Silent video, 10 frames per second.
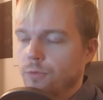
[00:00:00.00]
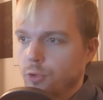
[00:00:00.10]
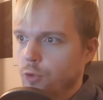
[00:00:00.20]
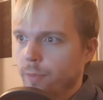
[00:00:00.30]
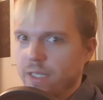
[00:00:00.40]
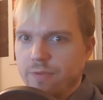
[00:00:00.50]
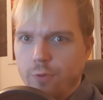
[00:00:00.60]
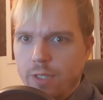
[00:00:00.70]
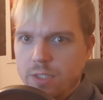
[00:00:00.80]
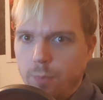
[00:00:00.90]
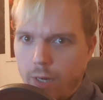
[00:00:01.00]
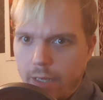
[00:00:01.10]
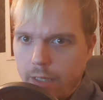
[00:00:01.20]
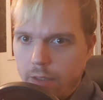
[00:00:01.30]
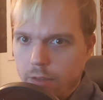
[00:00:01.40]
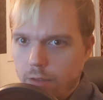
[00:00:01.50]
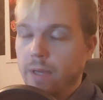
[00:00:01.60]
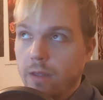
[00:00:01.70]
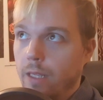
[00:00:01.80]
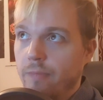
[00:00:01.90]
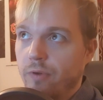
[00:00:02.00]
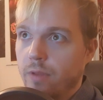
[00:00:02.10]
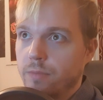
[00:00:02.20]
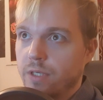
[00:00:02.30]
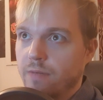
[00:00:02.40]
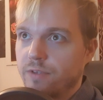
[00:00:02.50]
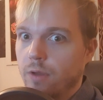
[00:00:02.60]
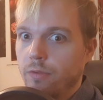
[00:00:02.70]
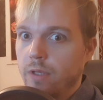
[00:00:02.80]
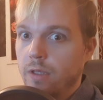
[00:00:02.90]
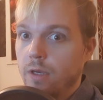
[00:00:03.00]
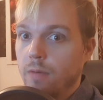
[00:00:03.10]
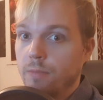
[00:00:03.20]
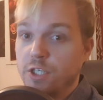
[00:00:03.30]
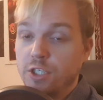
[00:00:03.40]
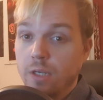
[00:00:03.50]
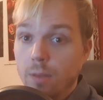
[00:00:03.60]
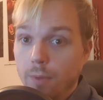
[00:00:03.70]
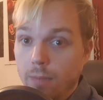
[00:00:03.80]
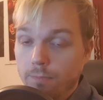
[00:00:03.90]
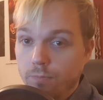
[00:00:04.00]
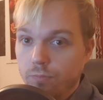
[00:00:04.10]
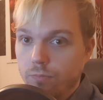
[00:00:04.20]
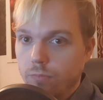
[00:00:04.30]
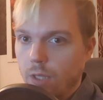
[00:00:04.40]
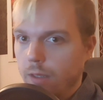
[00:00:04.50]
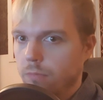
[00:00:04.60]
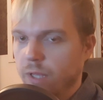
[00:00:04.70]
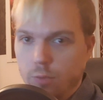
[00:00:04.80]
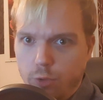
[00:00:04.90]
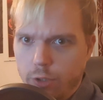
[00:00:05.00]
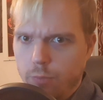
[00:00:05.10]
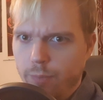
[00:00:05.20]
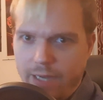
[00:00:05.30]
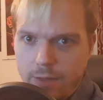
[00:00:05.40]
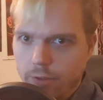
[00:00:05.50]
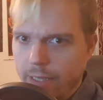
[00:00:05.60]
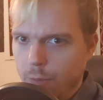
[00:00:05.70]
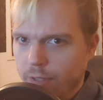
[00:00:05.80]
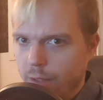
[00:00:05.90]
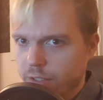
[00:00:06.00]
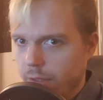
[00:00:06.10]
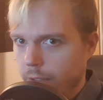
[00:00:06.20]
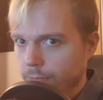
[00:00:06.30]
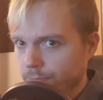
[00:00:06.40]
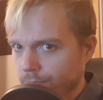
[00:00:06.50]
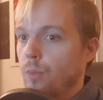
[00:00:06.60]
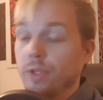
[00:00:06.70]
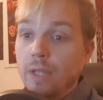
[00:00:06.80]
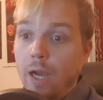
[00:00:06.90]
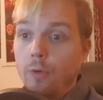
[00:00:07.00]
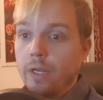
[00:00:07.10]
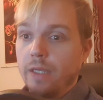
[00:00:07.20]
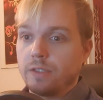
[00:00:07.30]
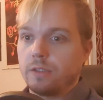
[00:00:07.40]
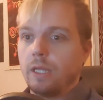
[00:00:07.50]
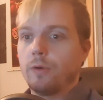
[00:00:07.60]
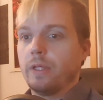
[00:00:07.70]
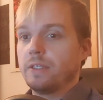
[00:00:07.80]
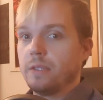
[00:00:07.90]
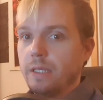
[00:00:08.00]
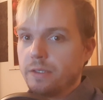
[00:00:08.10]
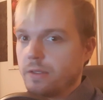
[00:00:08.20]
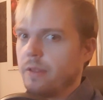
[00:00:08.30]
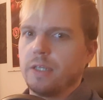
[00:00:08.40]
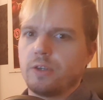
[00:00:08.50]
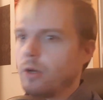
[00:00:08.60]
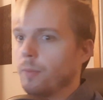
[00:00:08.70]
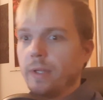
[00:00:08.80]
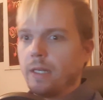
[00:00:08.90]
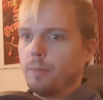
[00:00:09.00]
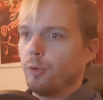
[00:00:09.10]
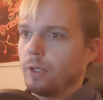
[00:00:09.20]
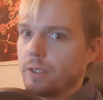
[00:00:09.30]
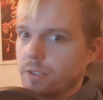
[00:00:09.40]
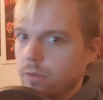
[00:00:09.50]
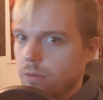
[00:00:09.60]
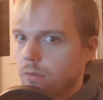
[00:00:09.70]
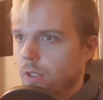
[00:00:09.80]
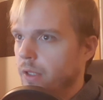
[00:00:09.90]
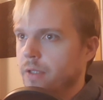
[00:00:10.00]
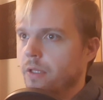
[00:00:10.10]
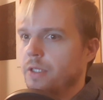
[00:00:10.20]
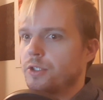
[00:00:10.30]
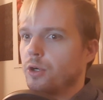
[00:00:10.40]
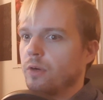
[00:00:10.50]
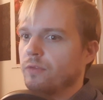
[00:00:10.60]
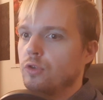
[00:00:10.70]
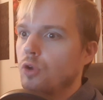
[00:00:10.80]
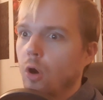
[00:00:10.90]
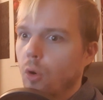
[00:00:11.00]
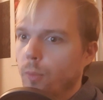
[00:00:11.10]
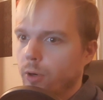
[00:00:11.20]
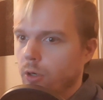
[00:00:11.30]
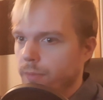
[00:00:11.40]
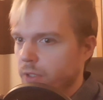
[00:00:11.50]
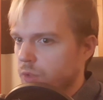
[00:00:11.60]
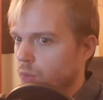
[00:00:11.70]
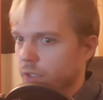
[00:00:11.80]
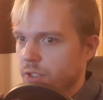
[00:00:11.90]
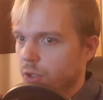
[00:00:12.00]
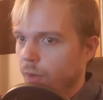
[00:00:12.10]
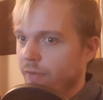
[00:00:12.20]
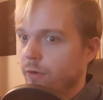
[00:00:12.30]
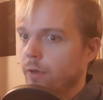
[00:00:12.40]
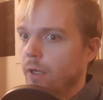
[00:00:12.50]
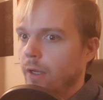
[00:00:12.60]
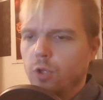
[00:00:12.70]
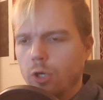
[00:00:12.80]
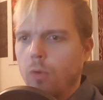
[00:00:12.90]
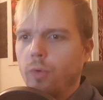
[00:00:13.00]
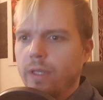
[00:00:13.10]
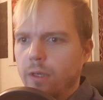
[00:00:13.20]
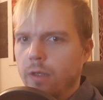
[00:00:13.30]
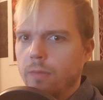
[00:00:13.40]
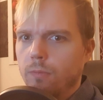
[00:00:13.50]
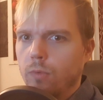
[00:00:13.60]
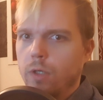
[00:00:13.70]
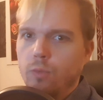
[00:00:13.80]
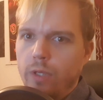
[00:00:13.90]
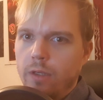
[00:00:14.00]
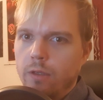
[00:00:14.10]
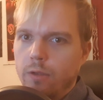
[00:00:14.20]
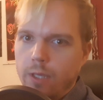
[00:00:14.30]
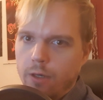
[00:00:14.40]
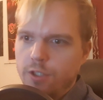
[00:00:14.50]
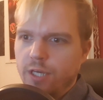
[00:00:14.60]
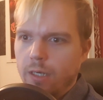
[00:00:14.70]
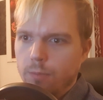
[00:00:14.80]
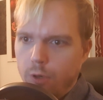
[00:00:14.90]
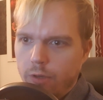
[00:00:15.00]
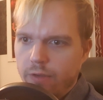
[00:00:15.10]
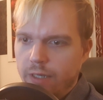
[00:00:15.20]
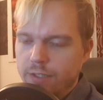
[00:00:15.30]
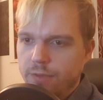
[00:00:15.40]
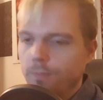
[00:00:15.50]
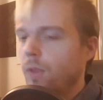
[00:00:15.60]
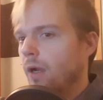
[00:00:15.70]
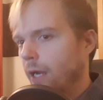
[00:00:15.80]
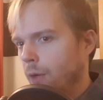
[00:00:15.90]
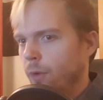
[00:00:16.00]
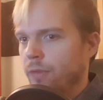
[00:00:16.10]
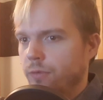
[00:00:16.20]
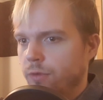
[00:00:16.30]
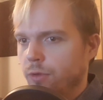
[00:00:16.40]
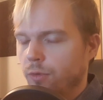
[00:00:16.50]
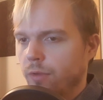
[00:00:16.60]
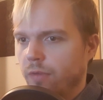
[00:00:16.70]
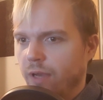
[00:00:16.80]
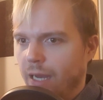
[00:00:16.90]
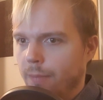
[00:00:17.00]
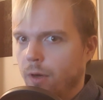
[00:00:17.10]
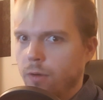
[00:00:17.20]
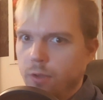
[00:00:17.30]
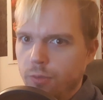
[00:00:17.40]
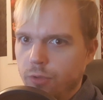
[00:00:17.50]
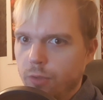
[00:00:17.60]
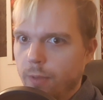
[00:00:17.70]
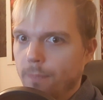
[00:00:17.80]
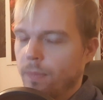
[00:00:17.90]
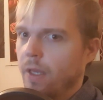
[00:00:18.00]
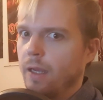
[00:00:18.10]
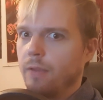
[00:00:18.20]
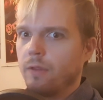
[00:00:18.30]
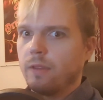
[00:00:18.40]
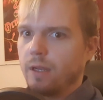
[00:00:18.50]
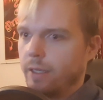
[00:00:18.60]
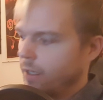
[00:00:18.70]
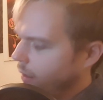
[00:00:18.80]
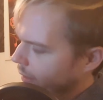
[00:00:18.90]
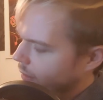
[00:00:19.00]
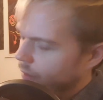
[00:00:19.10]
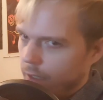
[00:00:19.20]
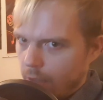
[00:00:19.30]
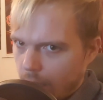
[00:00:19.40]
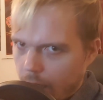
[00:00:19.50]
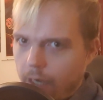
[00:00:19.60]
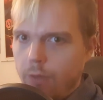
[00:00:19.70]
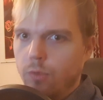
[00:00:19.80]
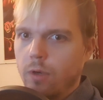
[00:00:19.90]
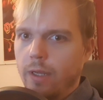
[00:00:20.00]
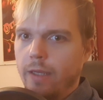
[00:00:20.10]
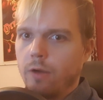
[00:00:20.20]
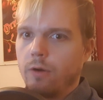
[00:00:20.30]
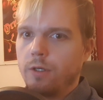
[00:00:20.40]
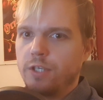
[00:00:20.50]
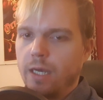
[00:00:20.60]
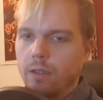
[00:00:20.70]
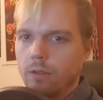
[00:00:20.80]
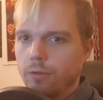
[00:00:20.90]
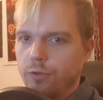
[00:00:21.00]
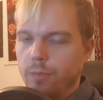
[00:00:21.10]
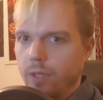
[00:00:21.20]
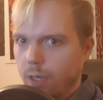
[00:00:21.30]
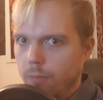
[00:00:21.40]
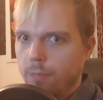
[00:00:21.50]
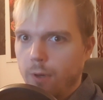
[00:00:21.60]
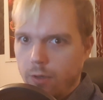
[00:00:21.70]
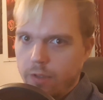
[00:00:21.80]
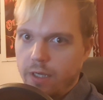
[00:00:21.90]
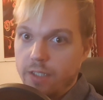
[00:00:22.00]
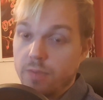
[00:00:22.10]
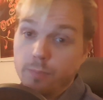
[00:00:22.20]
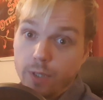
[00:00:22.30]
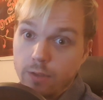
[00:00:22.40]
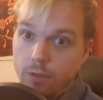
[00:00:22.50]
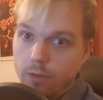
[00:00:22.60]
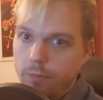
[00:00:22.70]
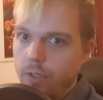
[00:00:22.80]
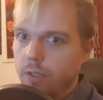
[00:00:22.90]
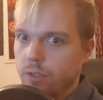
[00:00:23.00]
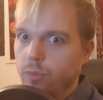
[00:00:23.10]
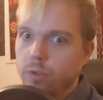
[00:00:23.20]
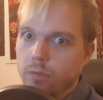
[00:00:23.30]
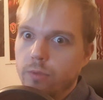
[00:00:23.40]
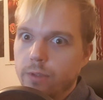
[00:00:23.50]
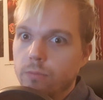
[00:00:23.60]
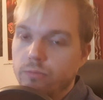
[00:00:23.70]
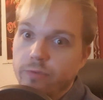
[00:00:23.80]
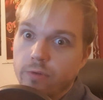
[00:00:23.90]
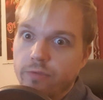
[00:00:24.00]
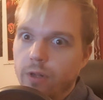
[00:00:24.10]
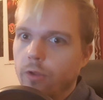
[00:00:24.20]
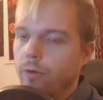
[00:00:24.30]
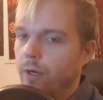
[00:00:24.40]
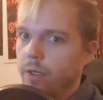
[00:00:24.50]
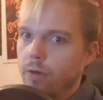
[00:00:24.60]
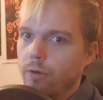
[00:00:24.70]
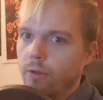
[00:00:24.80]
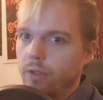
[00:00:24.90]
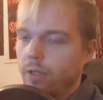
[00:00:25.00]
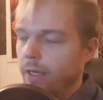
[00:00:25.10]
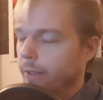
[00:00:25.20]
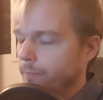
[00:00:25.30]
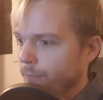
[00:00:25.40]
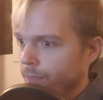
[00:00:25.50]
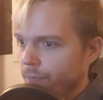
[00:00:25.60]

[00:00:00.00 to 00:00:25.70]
Two Best Friends Play made a name for themselves on the Machinima network back in the day when that was a thing. But nowadays, these things are completely pointless. Like, they serve no purpose whatsoever. You know what we did when we needed to get our channel monetized? I went to the tab on YouTube, and then I clicked the I would like our channel to become monetized button, because we fulfilled the criterion that they had.